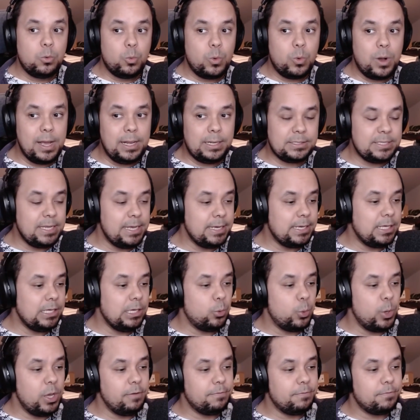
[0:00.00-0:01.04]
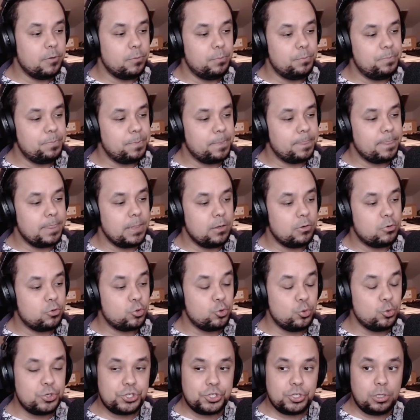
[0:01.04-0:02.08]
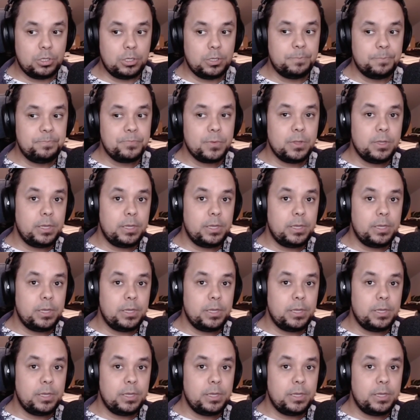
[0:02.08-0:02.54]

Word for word: while taking away from crucial